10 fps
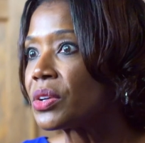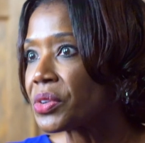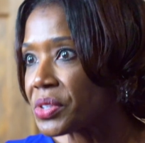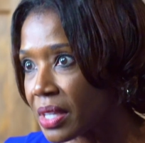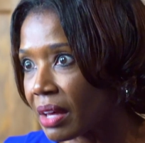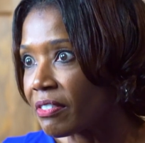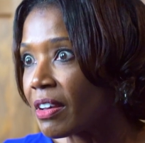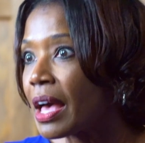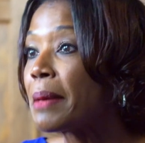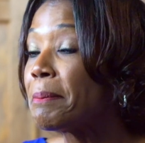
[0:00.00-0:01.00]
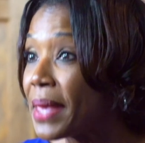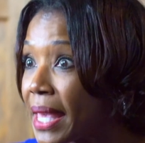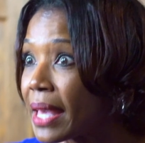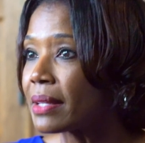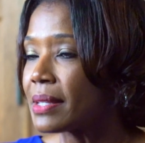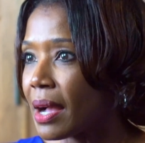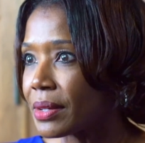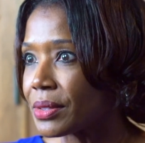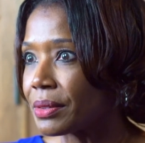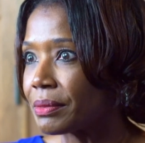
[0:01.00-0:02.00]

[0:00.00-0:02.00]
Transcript: yourself being a doctor.